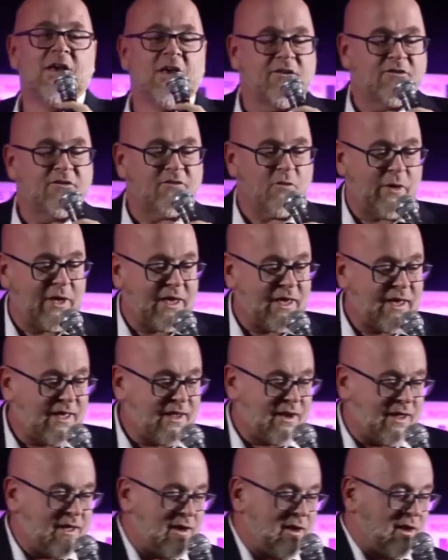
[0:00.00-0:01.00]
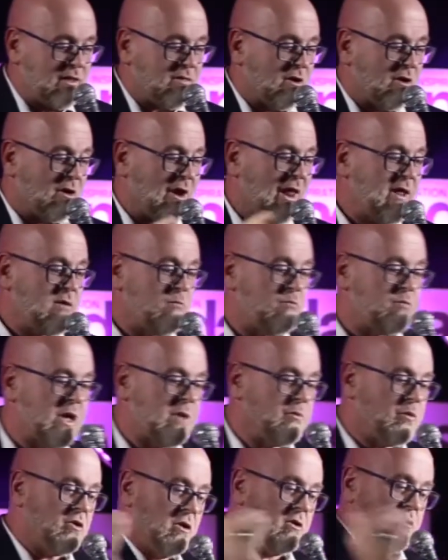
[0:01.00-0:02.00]
So we get in, and they're letting
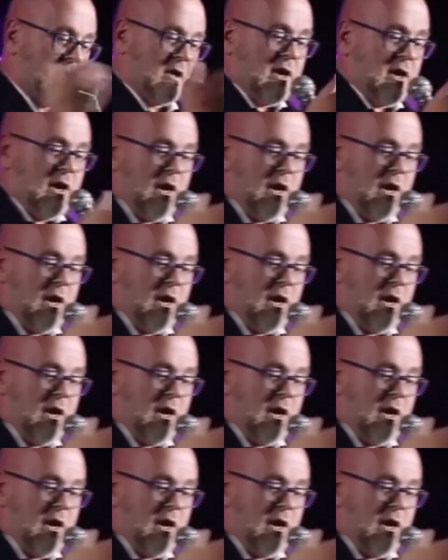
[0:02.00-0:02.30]
people.